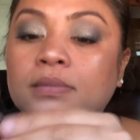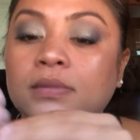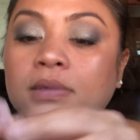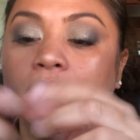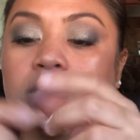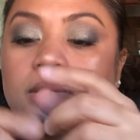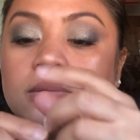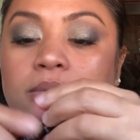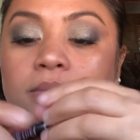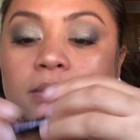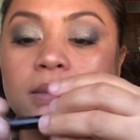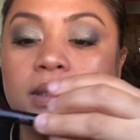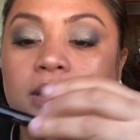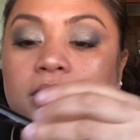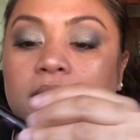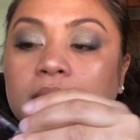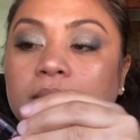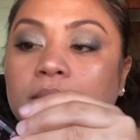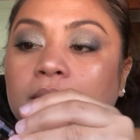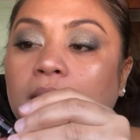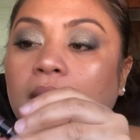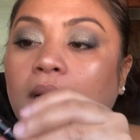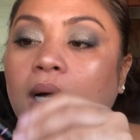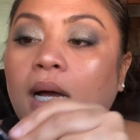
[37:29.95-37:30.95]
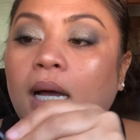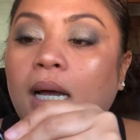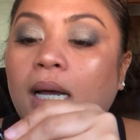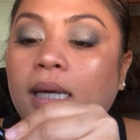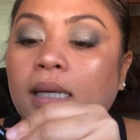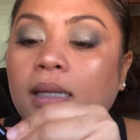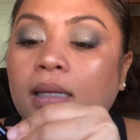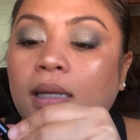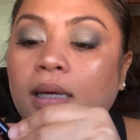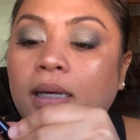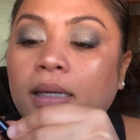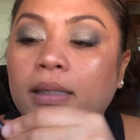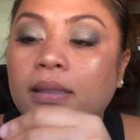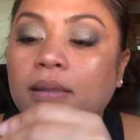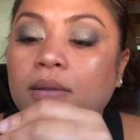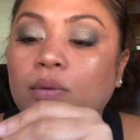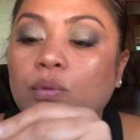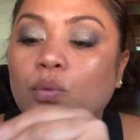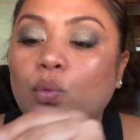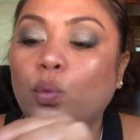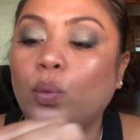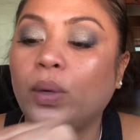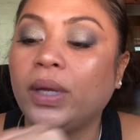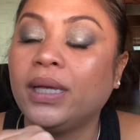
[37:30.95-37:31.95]
Let's make some eyeliner.
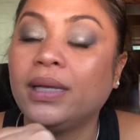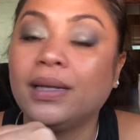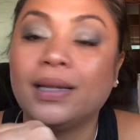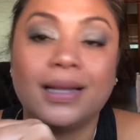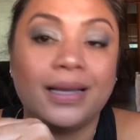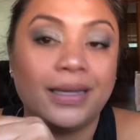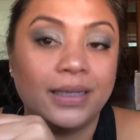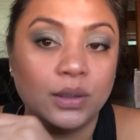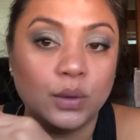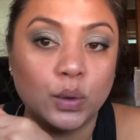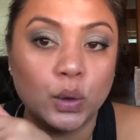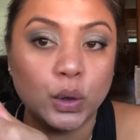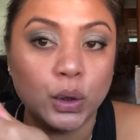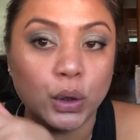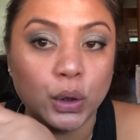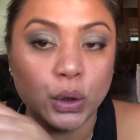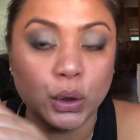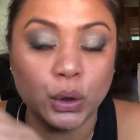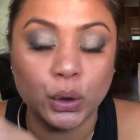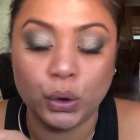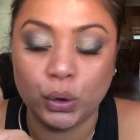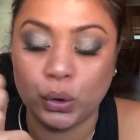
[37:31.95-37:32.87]
Wing liner.